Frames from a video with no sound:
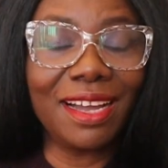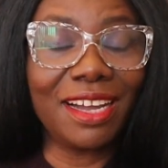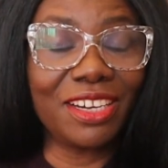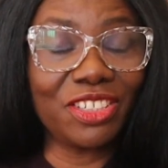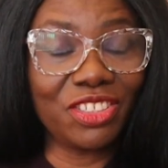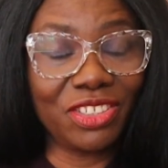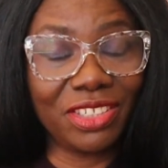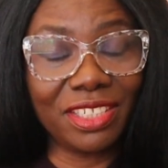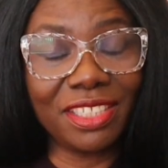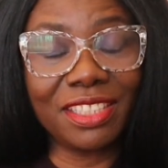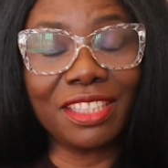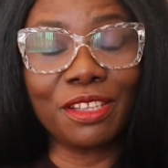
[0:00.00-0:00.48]

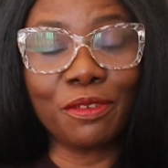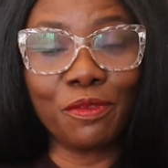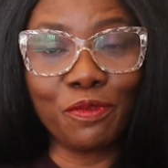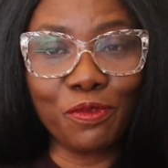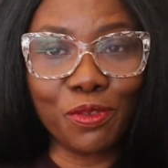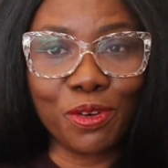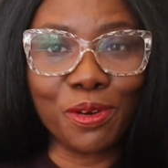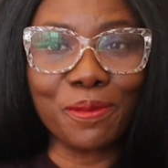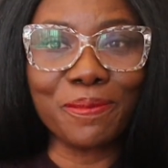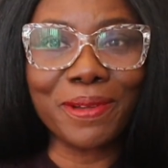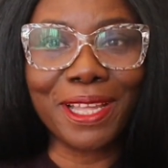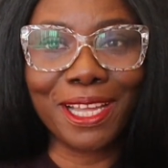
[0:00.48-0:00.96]
Actually, the
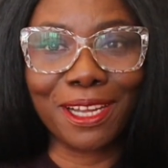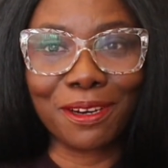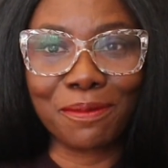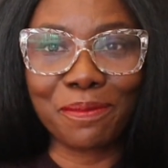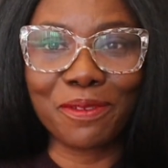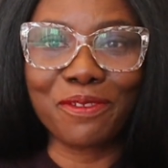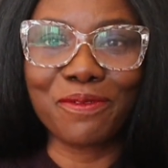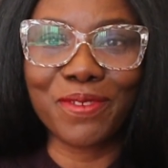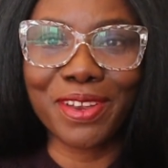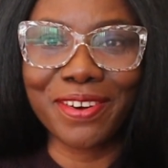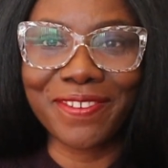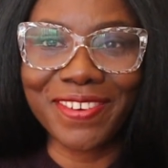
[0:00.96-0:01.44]
form can
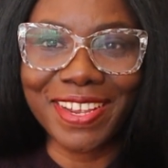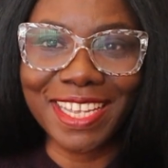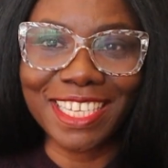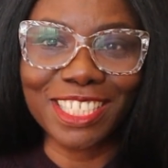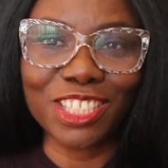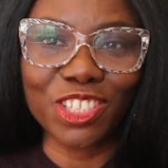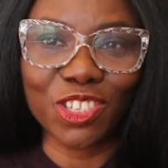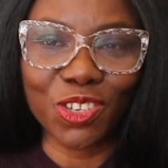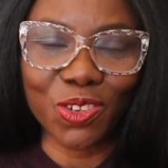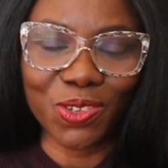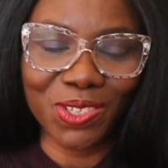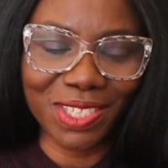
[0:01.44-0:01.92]
be very
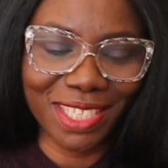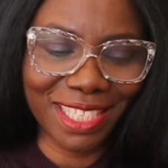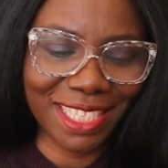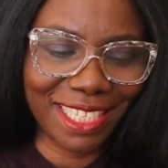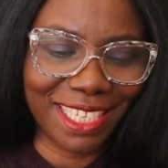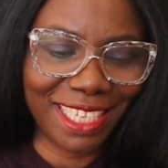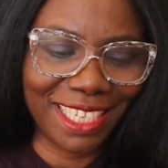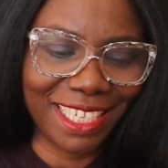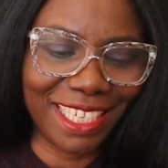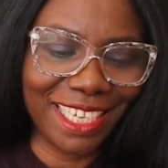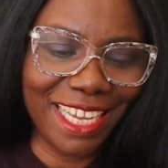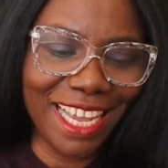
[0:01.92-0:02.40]

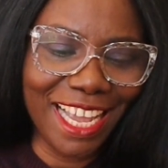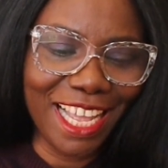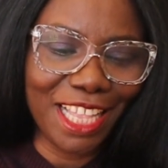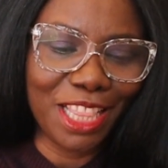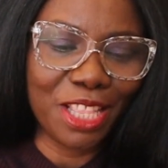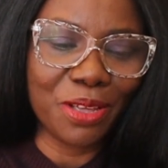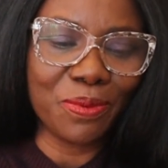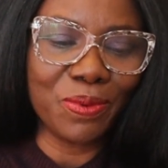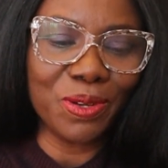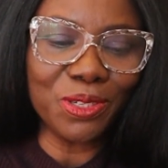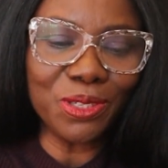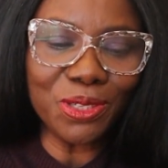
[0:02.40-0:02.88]
exhausting.
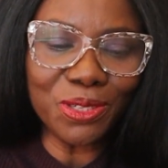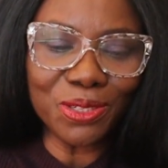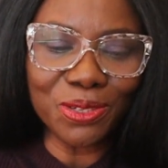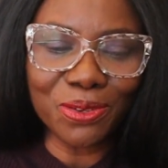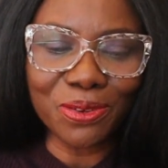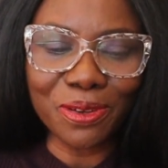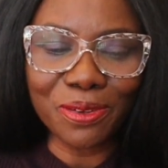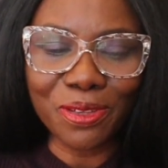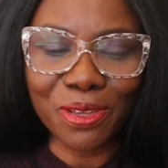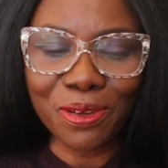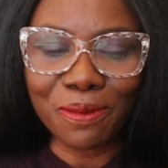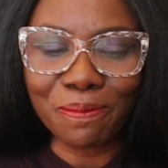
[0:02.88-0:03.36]
They want to
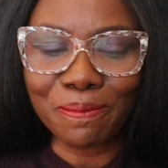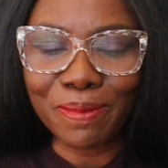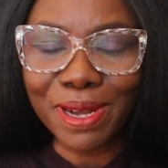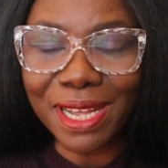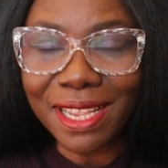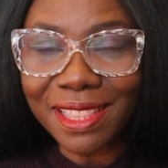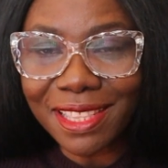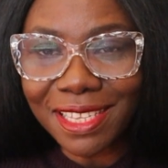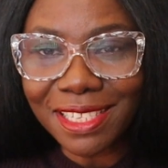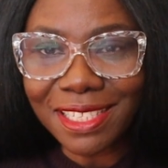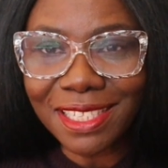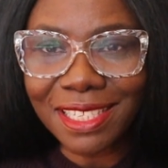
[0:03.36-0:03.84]
know your
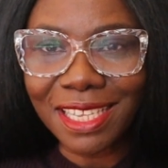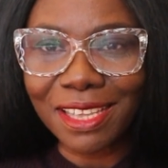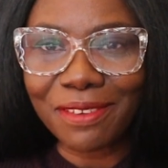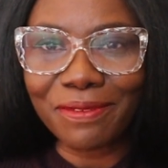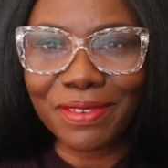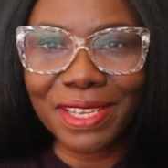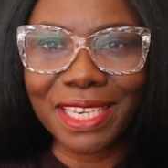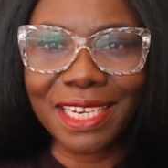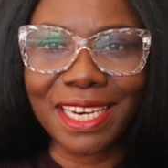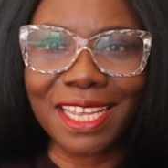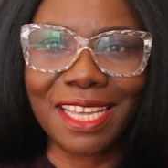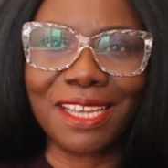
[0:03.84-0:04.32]
mother's
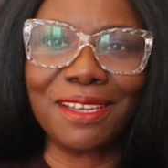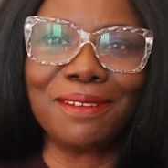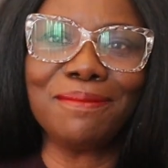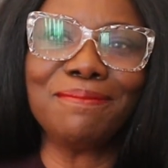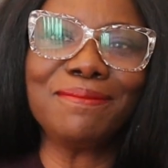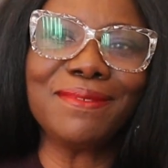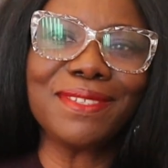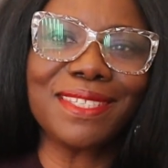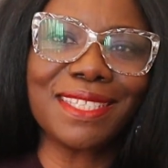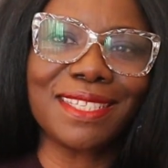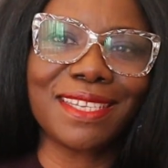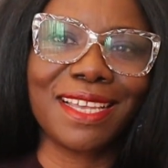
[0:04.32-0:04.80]
given
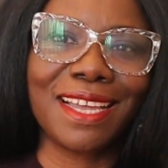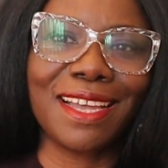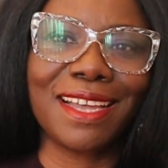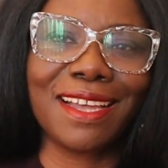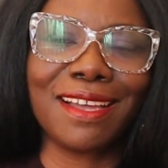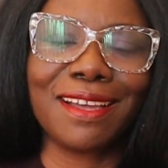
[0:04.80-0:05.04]
names.